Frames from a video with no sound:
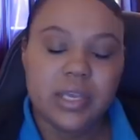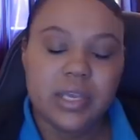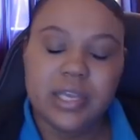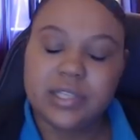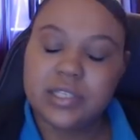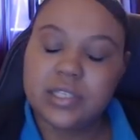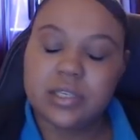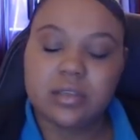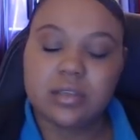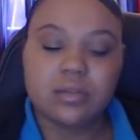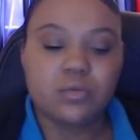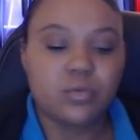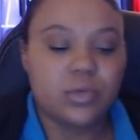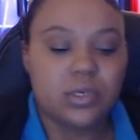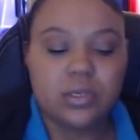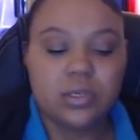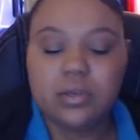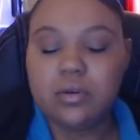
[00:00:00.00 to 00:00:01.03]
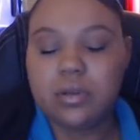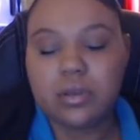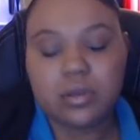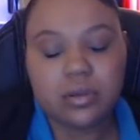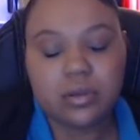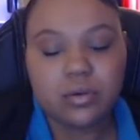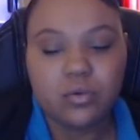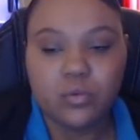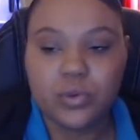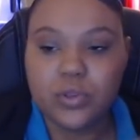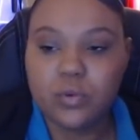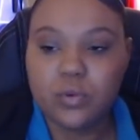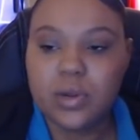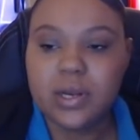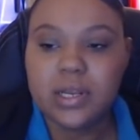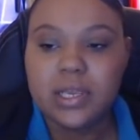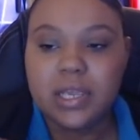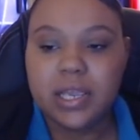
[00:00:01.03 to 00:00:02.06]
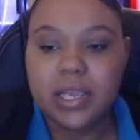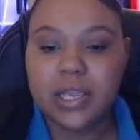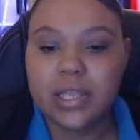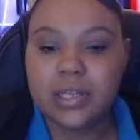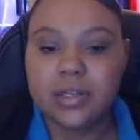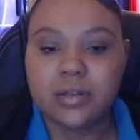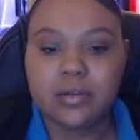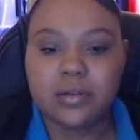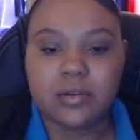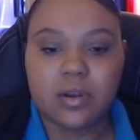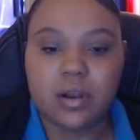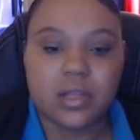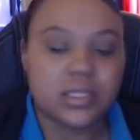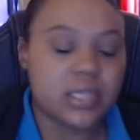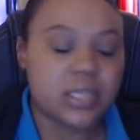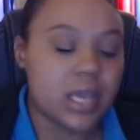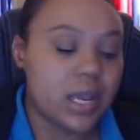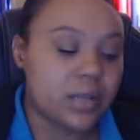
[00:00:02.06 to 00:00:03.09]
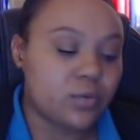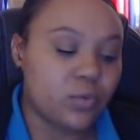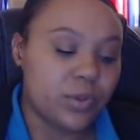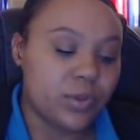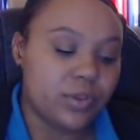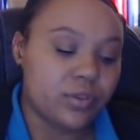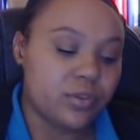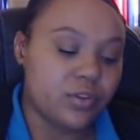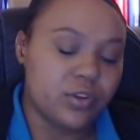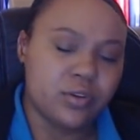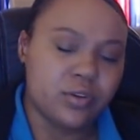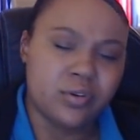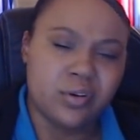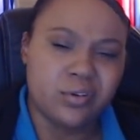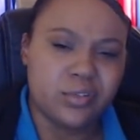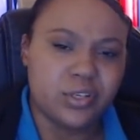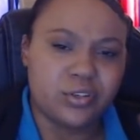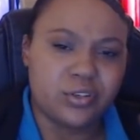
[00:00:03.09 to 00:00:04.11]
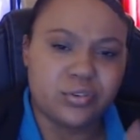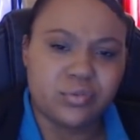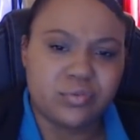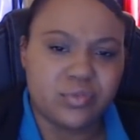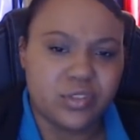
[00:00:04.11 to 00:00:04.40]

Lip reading: it's when you want to get in contact with, you know,